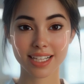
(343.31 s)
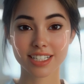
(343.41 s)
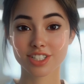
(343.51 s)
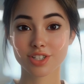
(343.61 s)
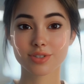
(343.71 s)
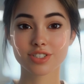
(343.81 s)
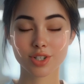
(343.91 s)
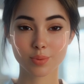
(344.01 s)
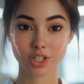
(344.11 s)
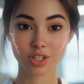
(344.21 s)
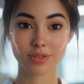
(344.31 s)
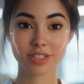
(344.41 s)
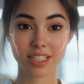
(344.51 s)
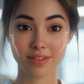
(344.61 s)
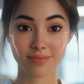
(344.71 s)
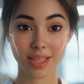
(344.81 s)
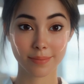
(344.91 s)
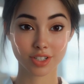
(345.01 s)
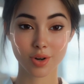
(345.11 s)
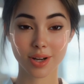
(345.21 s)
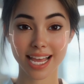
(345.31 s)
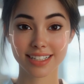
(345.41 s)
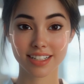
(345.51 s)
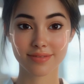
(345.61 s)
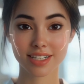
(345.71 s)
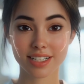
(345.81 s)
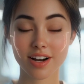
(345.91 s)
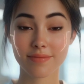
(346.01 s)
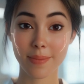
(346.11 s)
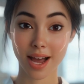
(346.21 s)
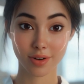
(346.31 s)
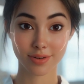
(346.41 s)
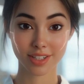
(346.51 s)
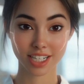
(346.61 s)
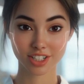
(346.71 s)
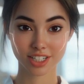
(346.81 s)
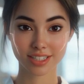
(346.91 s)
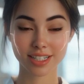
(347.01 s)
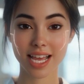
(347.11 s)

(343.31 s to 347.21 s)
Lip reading: is used to reduce the inflammatory activity of macrophages